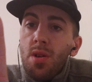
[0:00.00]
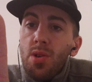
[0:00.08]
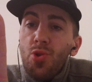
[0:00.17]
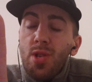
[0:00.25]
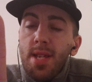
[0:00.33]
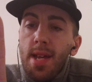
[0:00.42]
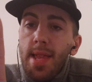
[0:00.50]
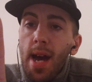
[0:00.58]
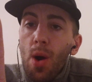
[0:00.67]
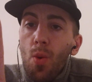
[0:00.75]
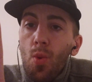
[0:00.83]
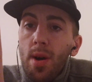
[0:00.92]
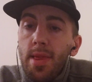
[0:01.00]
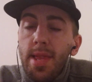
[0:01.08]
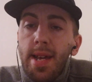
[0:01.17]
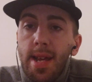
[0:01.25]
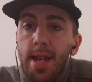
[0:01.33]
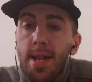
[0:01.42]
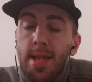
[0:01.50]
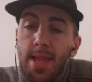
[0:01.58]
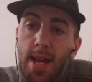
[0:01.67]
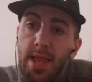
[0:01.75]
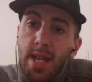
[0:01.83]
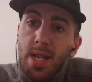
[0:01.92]
you send out one link
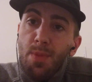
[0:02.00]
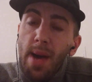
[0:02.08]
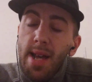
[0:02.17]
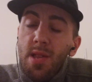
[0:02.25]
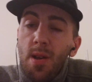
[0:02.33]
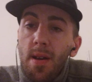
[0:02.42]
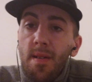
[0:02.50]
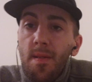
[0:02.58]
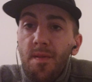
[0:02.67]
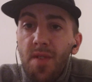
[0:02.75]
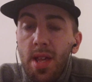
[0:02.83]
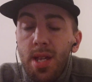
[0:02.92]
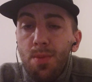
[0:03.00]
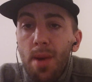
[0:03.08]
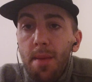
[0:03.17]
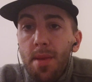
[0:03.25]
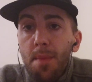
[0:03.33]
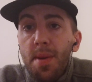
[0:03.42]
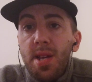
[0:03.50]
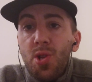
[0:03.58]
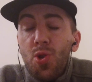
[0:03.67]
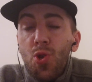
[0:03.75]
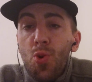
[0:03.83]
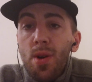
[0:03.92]
that links back to Fearless Mama that pays
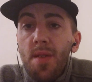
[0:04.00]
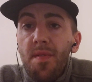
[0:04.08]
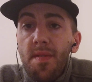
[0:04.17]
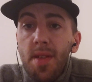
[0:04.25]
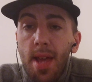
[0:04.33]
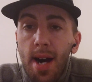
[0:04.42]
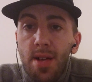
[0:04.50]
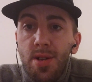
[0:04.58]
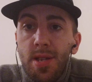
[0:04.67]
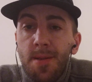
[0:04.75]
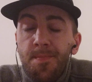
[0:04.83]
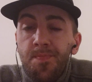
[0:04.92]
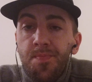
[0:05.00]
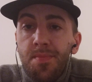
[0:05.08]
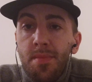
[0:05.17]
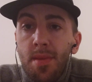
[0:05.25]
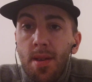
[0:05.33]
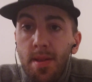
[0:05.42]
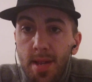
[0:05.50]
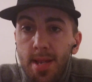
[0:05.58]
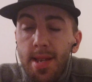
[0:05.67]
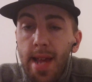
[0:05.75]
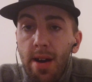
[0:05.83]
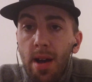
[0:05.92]
you two hundred fifty dollars.
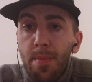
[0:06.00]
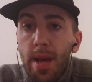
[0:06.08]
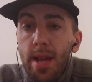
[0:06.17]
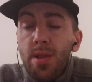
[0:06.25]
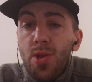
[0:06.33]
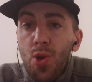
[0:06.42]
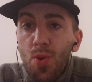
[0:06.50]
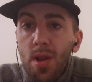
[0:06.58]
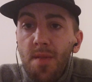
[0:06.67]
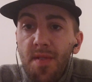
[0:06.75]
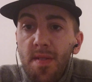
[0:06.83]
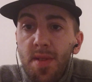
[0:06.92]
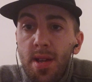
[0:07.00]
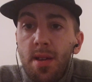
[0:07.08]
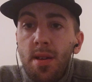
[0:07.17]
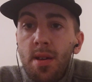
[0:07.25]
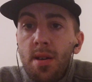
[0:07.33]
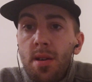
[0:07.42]
This is how I make two hundred fifty